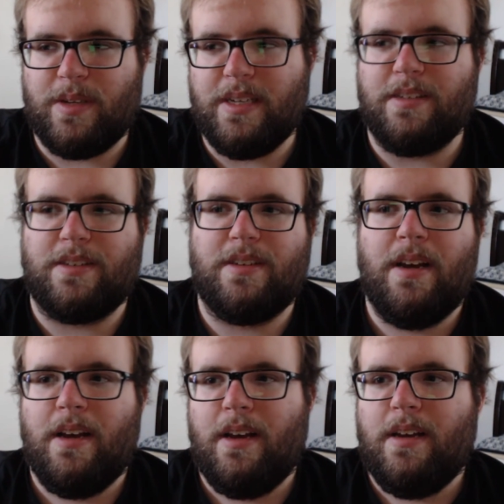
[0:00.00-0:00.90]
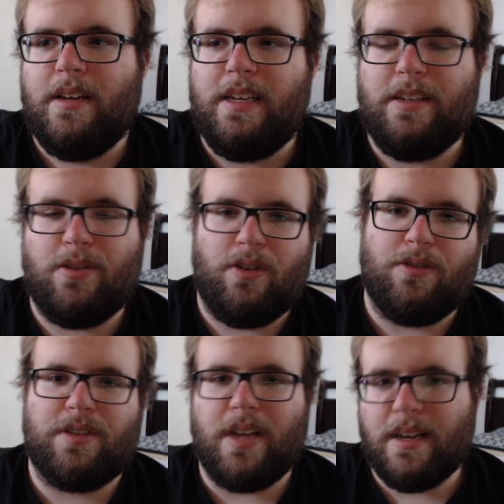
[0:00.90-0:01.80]
he's
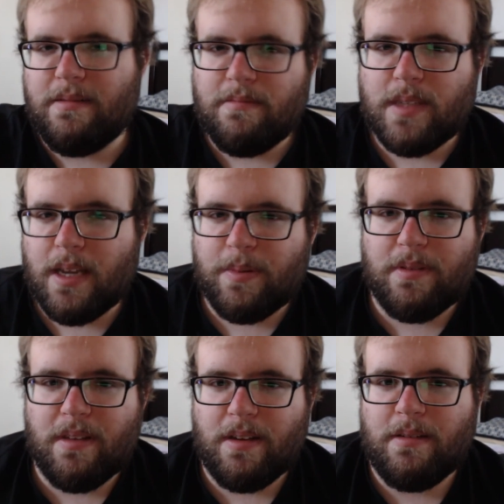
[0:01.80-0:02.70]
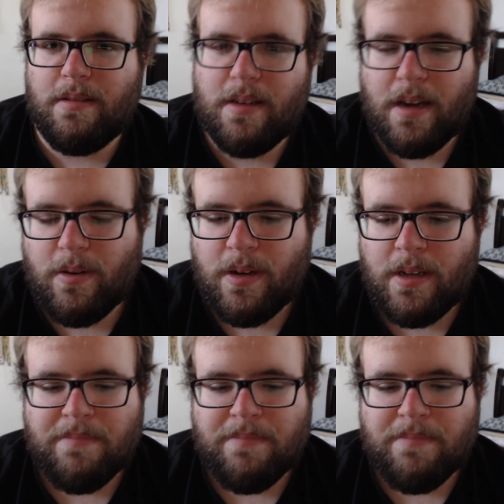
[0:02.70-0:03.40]
her son type of thing, you know.